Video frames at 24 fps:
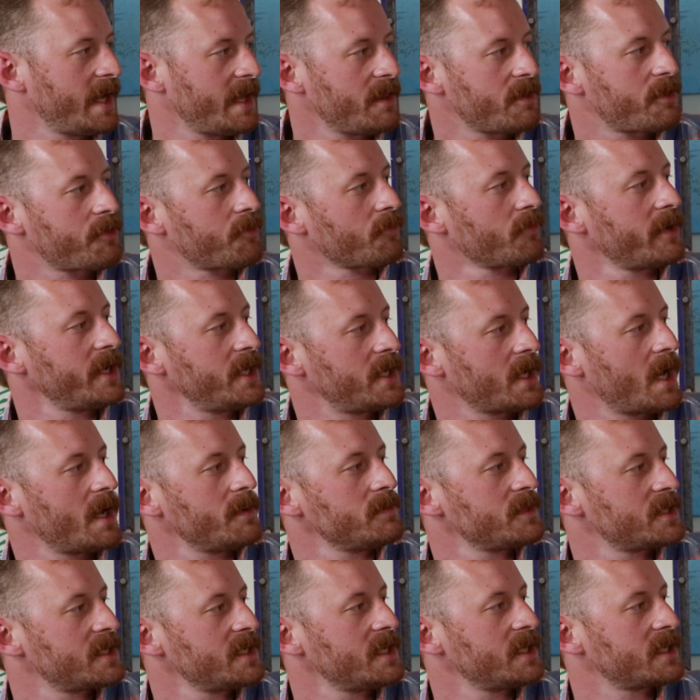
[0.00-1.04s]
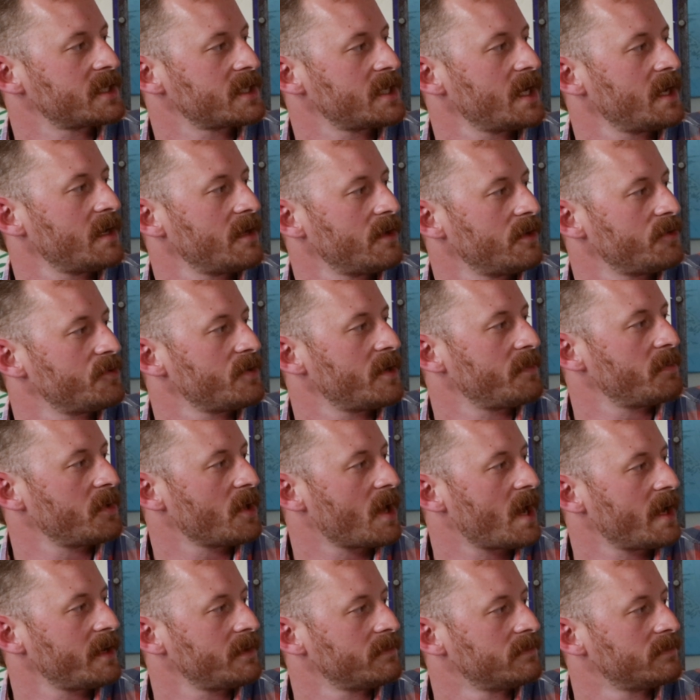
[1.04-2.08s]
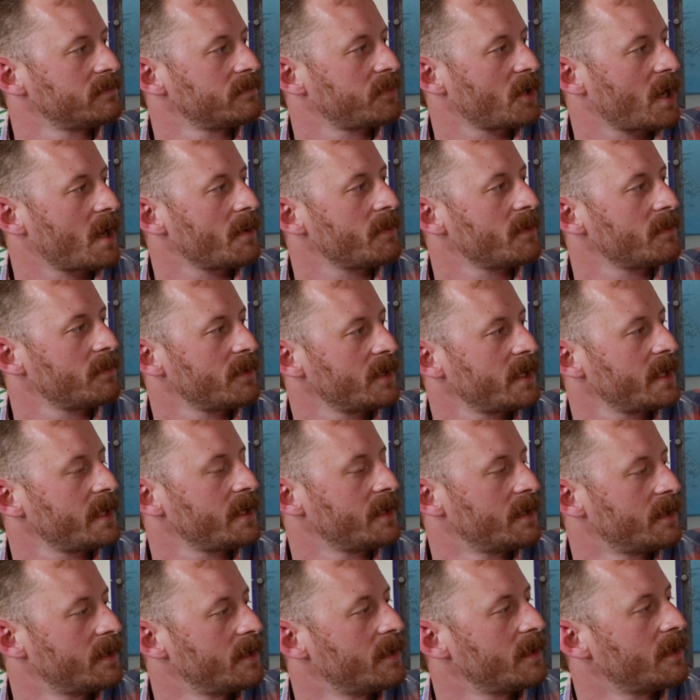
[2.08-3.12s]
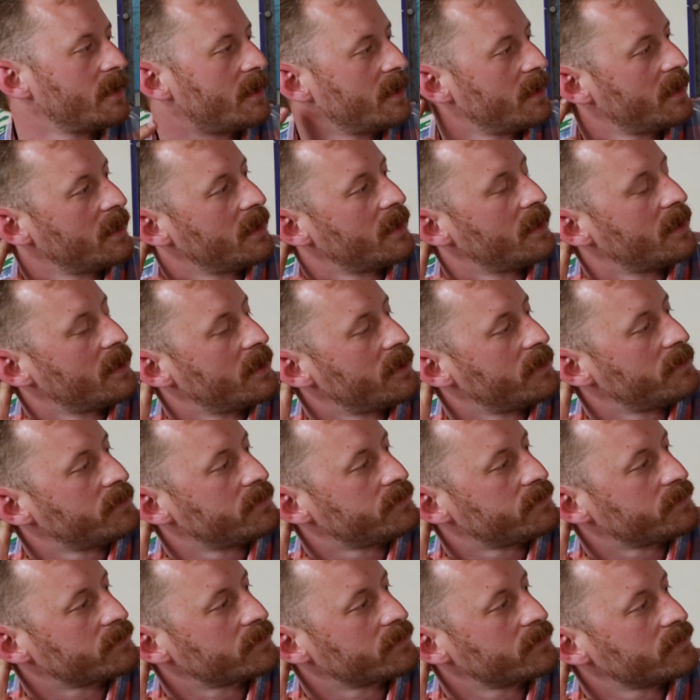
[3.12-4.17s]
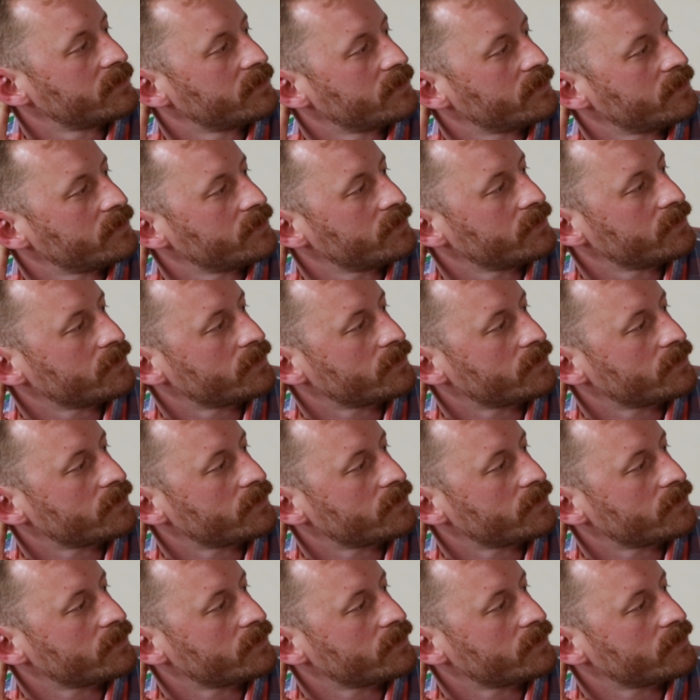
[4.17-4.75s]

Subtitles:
And 3 times the extent of the drip line. So to wrap all this